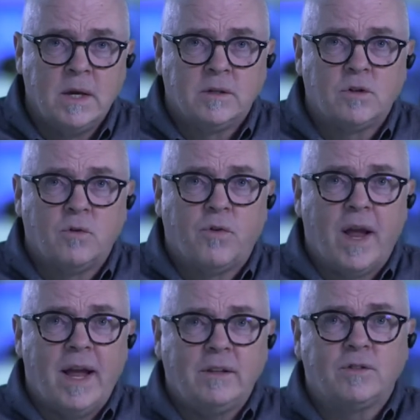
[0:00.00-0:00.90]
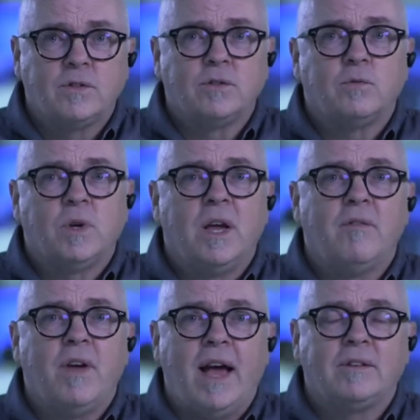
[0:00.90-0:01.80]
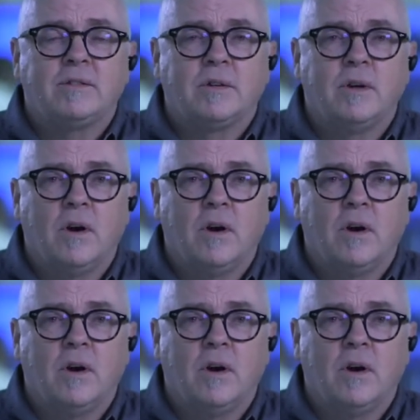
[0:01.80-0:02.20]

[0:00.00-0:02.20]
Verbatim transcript: So, for answers, we have asked